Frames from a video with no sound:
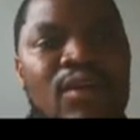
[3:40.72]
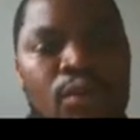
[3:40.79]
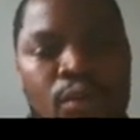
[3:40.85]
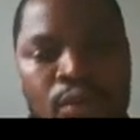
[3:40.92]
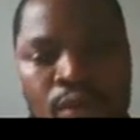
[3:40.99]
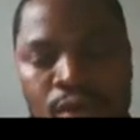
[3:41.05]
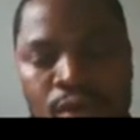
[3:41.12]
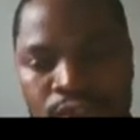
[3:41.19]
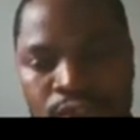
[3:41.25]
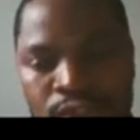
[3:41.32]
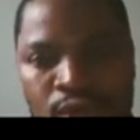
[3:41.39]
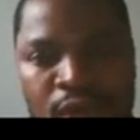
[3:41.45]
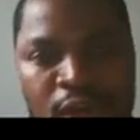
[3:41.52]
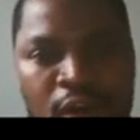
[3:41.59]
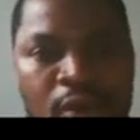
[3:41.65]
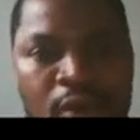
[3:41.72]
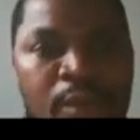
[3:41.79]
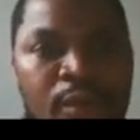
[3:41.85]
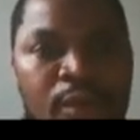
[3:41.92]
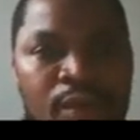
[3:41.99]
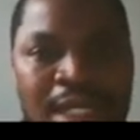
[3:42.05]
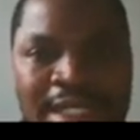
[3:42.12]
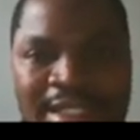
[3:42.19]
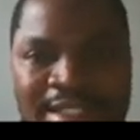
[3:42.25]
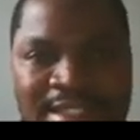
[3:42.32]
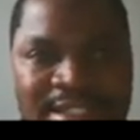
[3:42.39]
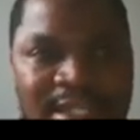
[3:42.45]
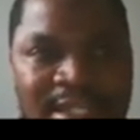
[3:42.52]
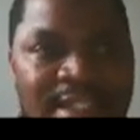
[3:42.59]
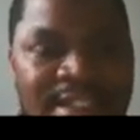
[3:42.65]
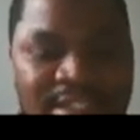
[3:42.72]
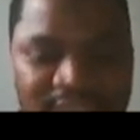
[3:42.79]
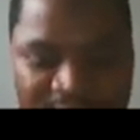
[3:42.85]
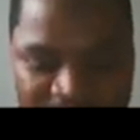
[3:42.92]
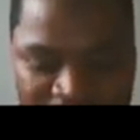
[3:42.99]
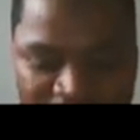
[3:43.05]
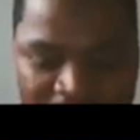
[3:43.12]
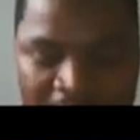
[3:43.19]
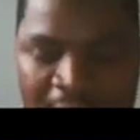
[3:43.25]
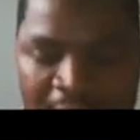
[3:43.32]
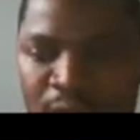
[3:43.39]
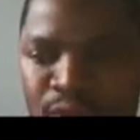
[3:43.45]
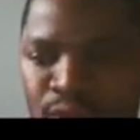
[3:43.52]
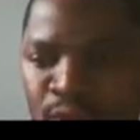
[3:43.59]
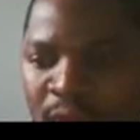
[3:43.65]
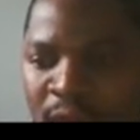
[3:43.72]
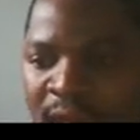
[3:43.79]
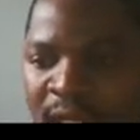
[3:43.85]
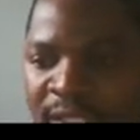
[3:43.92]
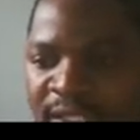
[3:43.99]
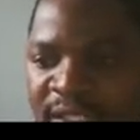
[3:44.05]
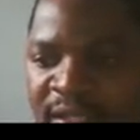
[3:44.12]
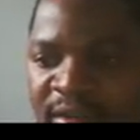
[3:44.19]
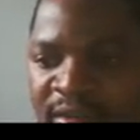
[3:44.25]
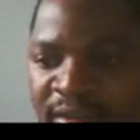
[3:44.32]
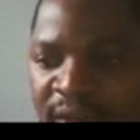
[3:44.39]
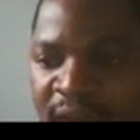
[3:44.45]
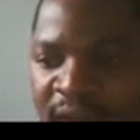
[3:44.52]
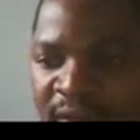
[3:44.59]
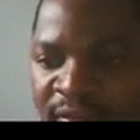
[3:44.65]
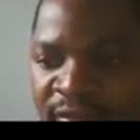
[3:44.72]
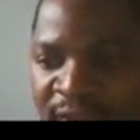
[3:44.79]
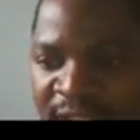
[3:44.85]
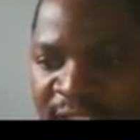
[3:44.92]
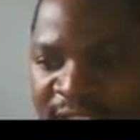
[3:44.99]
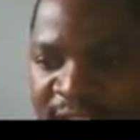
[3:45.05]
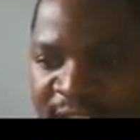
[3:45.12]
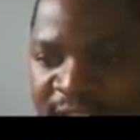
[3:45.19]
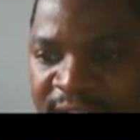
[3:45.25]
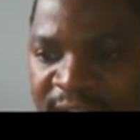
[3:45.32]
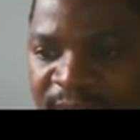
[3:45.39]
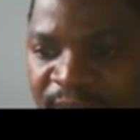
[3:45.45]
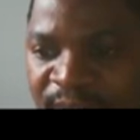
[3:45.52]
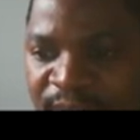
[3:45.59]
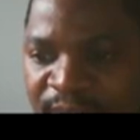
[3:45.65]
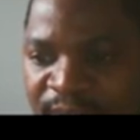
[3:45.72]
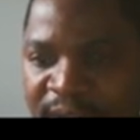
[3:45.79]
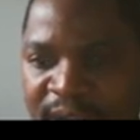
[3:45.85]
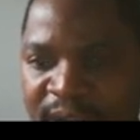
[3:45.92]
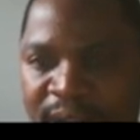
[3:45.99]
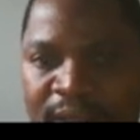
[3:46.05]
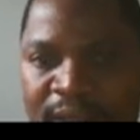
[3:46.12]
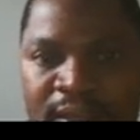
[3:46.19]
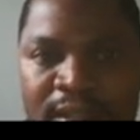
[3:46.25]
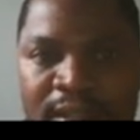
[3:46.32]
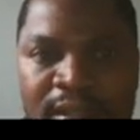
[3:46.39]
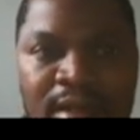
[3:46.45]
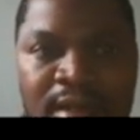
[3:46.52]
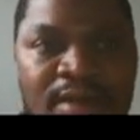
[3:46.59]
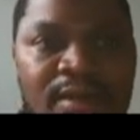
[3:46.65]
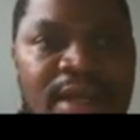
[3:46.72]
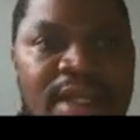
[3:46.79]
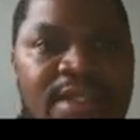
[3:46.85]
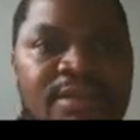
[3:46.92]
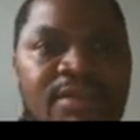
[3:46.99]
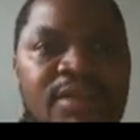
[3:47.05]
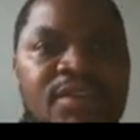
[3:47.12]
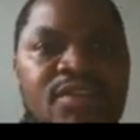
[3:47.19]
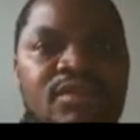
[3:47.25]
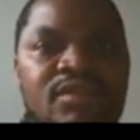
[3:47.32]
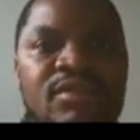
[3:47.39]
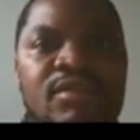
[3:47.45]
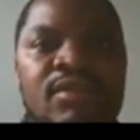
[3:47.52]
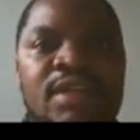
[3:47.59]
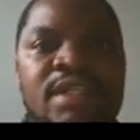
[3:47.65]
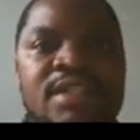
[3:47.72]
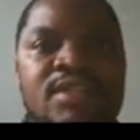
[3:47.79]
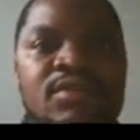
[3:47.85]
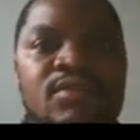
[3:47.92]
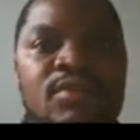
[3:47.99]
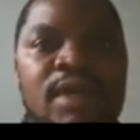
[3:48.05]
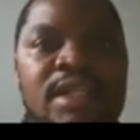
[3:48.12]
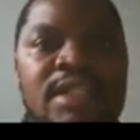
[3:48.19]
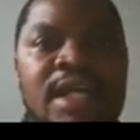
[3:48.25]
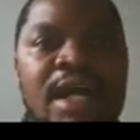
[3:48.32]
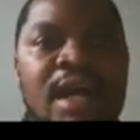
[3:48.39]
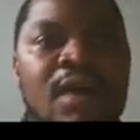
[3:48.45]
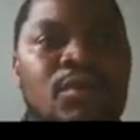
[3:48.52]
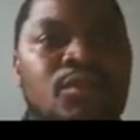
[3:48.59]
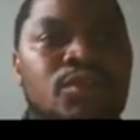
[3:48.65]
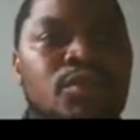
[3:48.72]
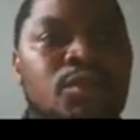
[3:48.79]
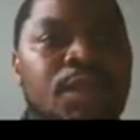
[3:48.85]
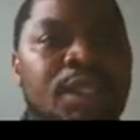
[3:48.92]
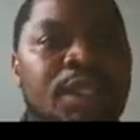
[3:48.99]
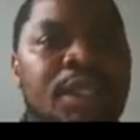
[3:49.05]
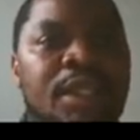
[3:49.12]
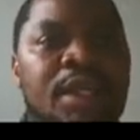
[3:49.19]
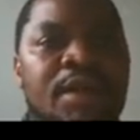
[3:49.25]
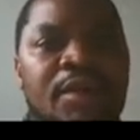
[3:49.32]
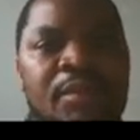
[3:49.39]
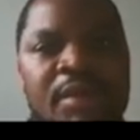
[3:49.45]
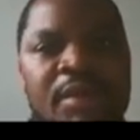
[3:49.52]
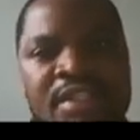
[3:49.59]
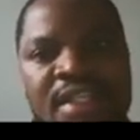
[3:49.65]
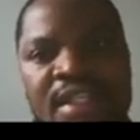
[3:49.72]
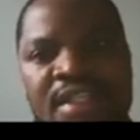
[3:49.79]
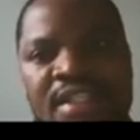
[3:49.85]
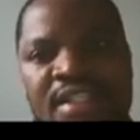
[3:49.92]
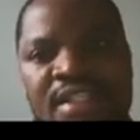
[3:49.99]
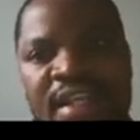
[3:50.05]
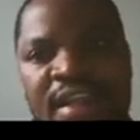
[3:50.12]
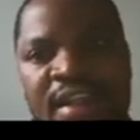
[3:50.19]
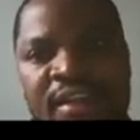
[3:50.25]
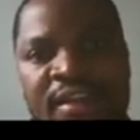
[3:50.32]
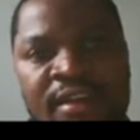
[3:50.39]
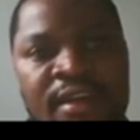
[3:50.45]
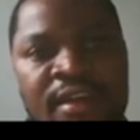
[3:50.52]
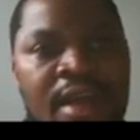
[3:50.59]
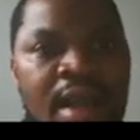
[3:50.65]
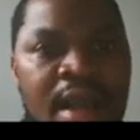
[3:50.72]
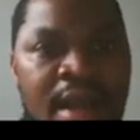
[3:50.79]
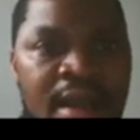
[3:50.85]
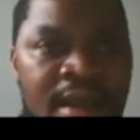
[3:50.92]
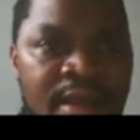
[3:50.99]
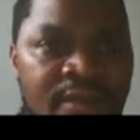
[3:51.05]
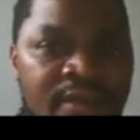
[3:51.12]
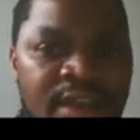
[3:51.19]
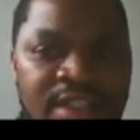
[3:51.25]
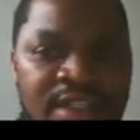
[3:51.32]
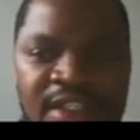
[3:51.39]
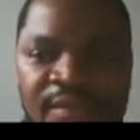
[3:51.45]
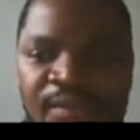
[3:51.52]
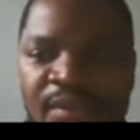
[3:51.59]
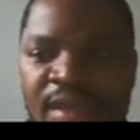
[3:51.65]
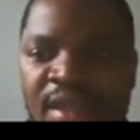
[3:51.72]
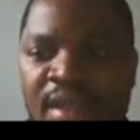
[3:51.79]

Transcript: will also help you understand how to add vectors. All right, first of all, let's look at how do we represent a vector.